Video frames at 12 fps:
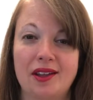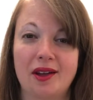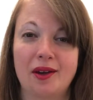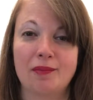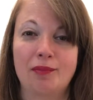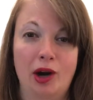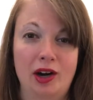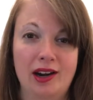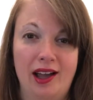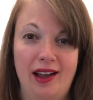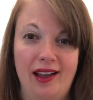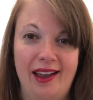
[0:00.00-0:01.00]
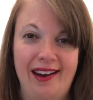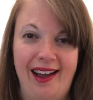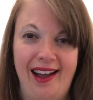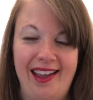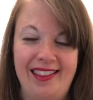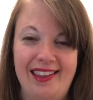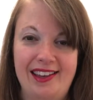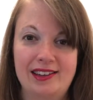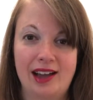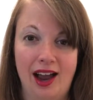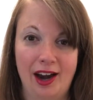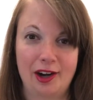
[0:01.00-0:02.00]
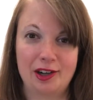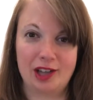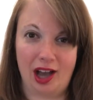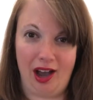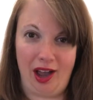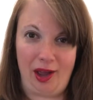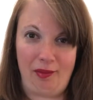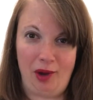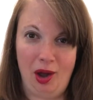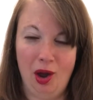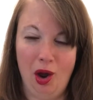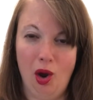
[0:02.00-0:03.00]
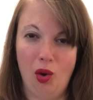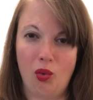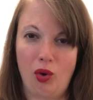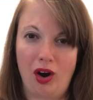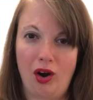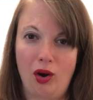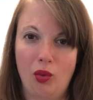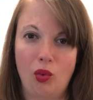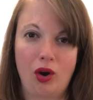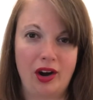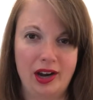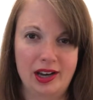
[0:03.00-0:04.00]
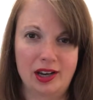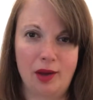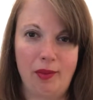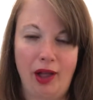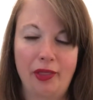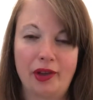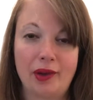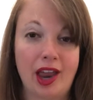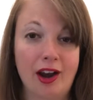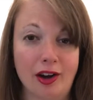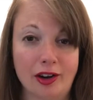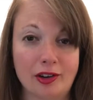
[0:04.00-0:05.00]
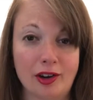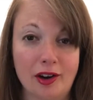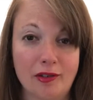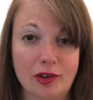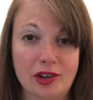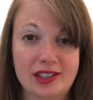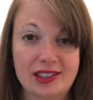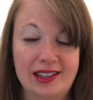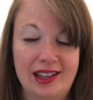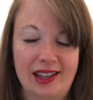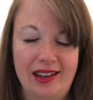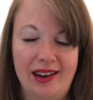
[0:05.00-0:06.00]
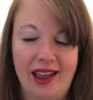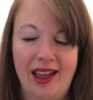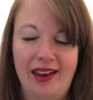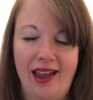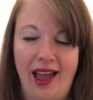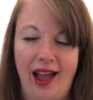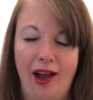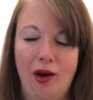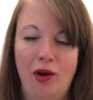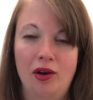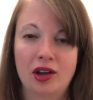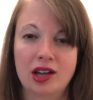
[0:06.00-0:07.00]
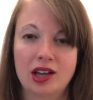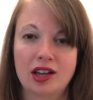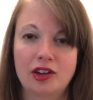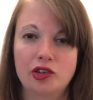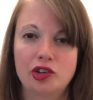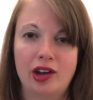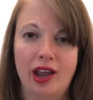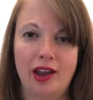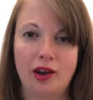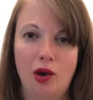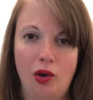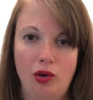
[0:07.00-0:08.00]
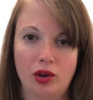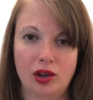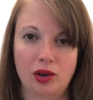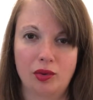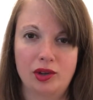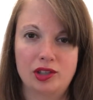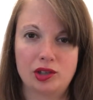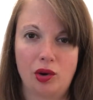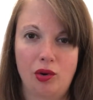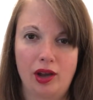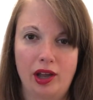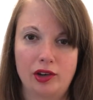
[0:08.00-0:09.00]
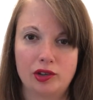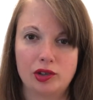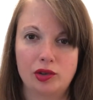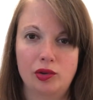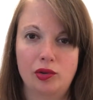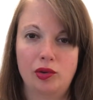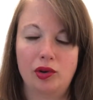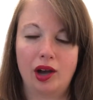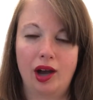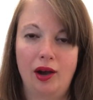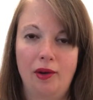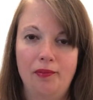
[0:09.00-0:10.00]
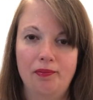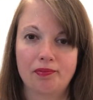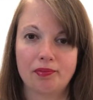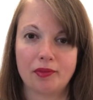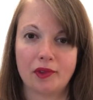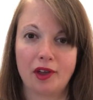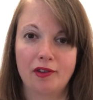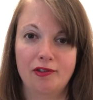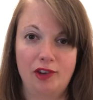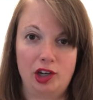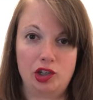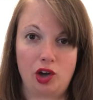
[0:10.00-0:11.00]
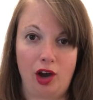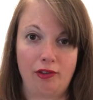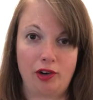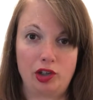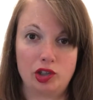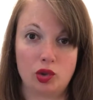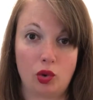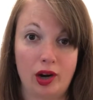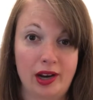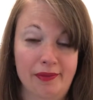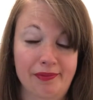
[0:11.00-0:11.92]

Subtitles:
Berna and I, the entire time, were worried about the character of Christine and how Janette Oake was going to finish off her story.